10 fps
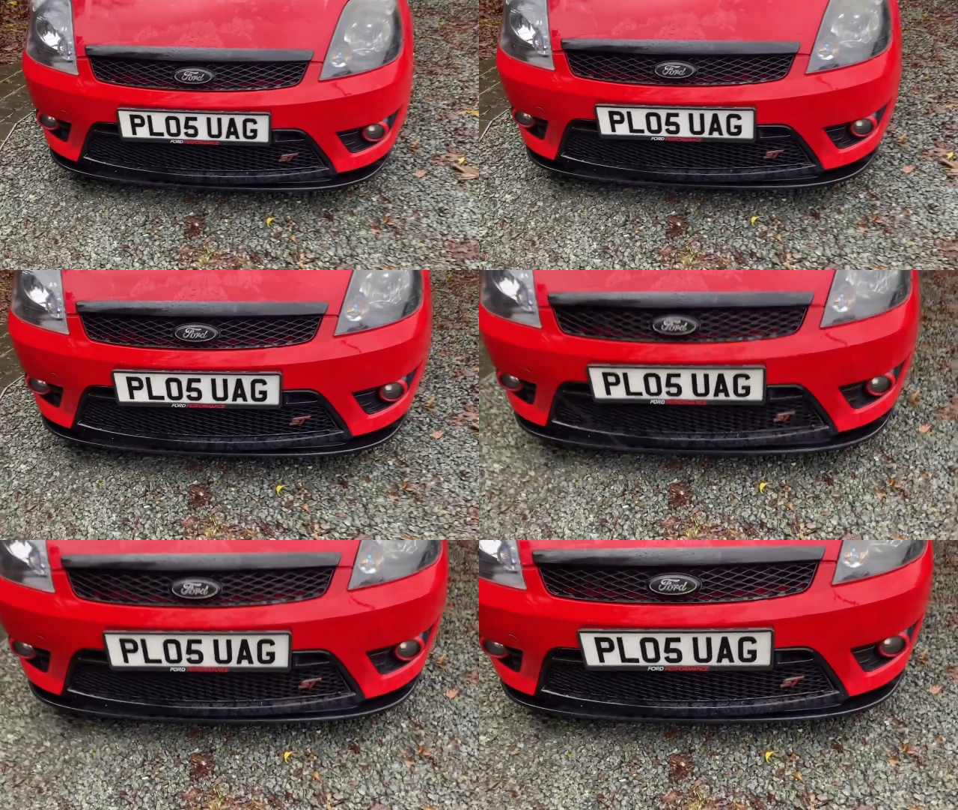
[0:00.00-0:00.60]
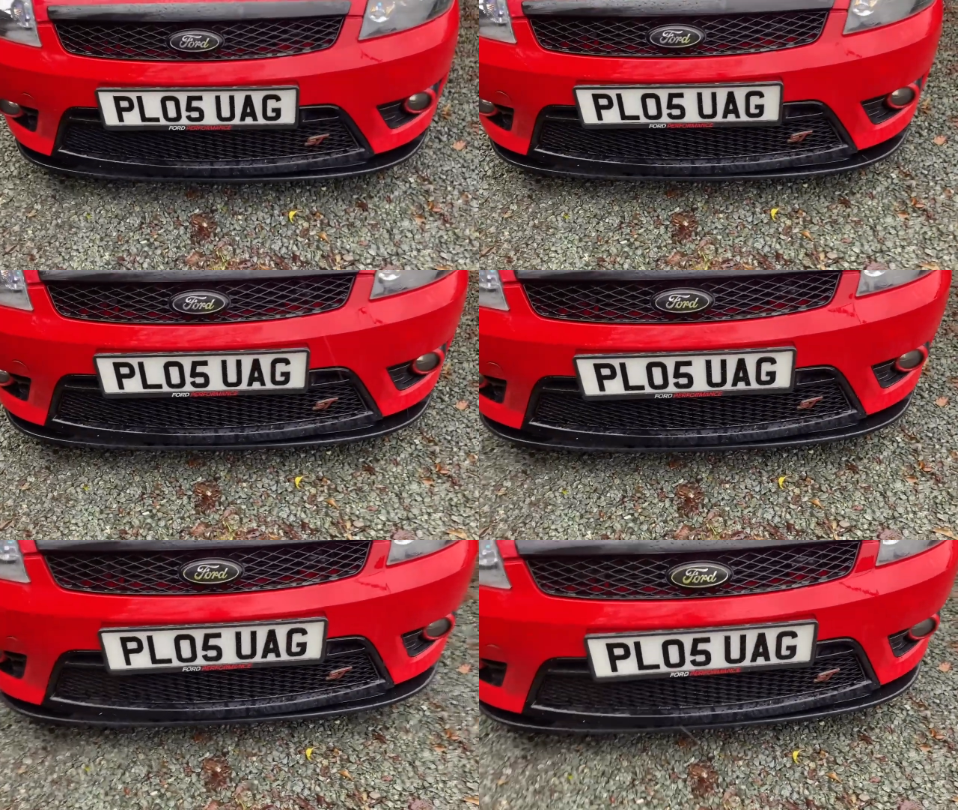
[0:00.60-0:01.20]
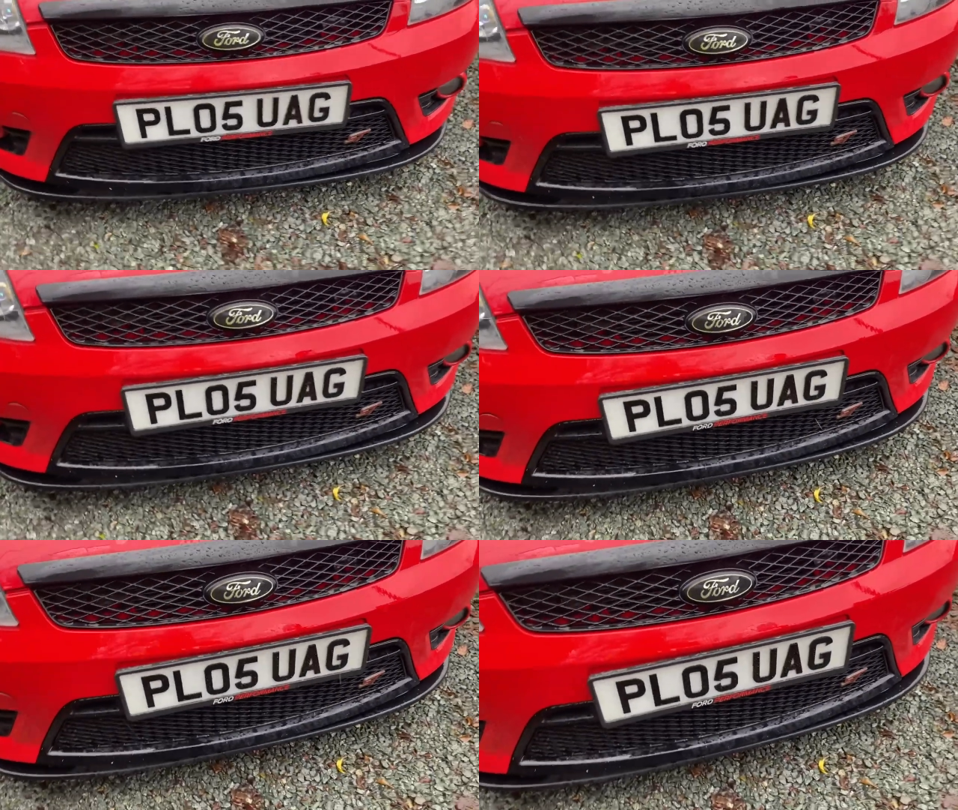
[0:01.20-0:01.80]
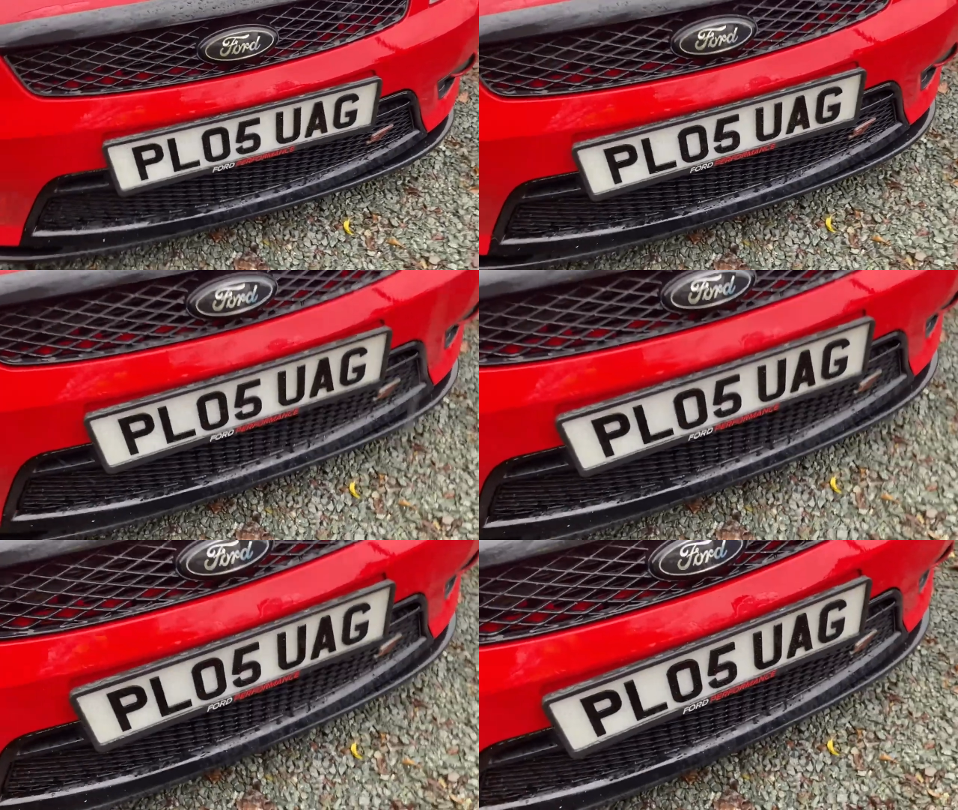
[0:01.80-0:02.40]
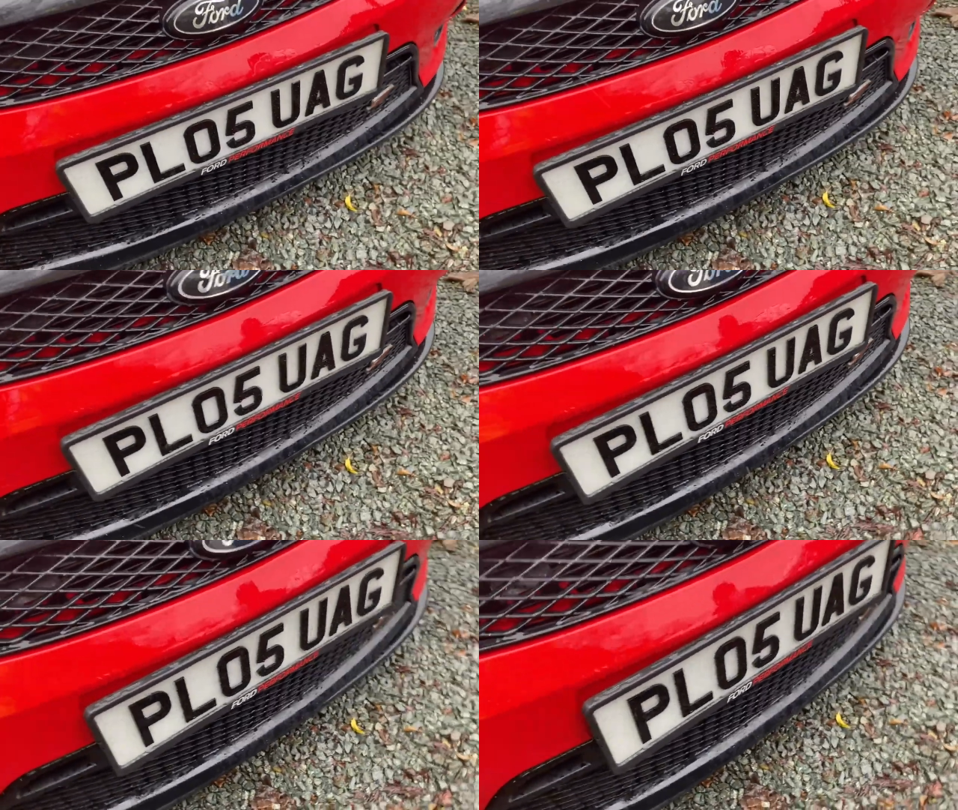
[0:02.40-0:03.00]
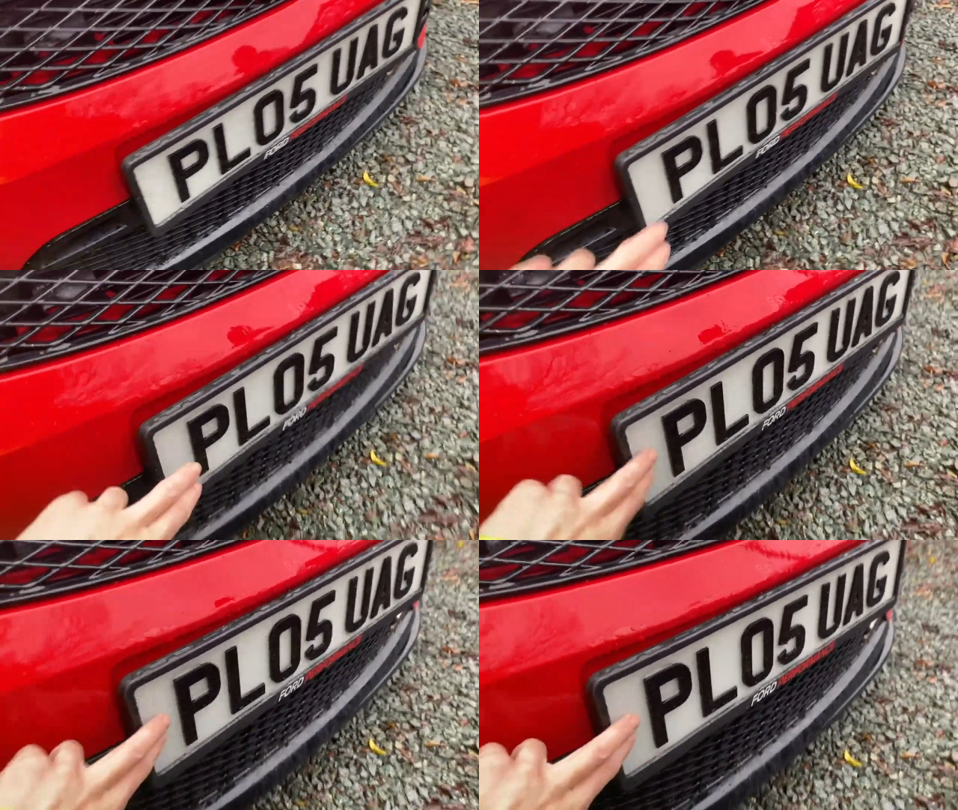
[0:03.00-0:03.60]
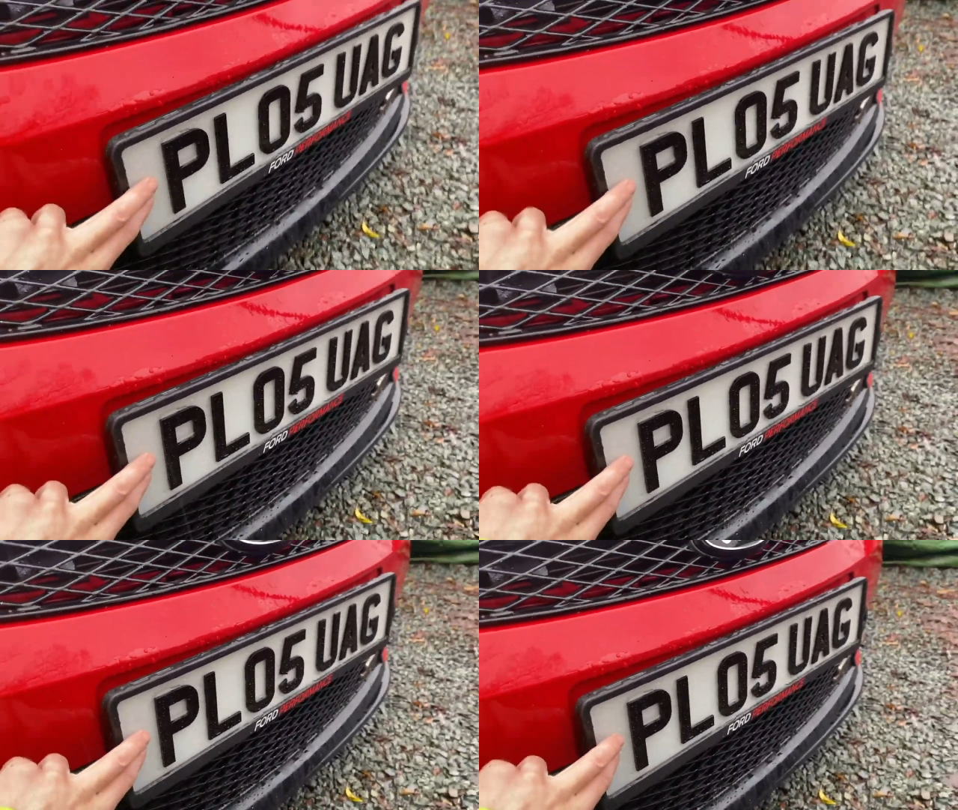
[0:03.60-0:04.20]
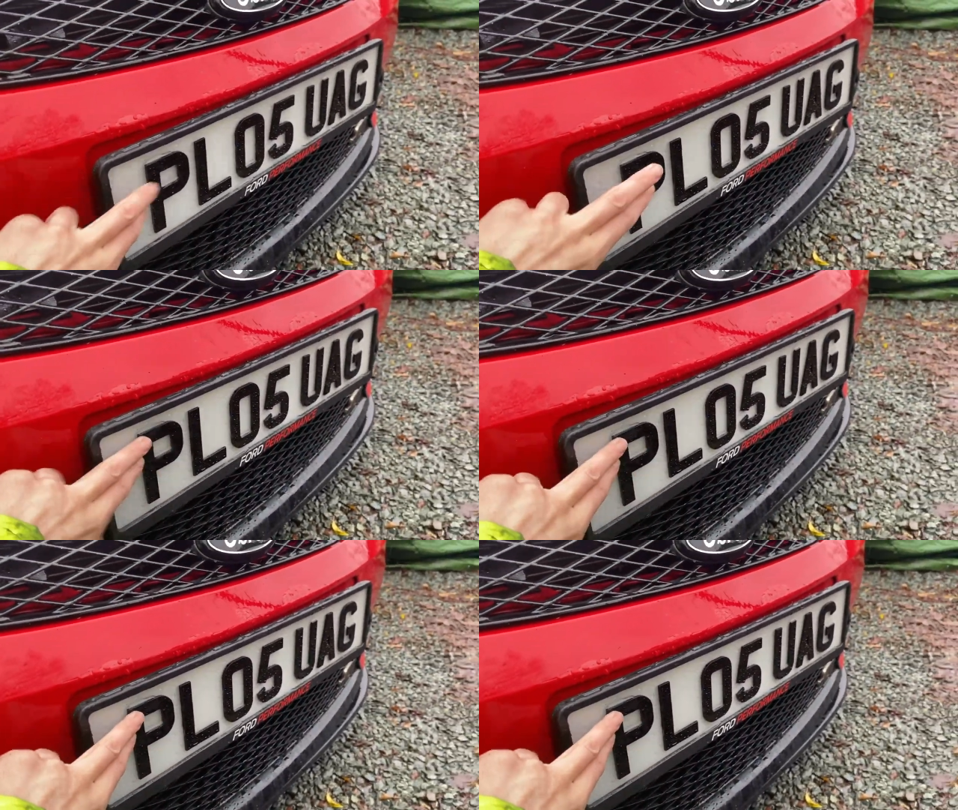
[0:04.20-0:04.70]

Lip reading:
[unreadable: no face in view]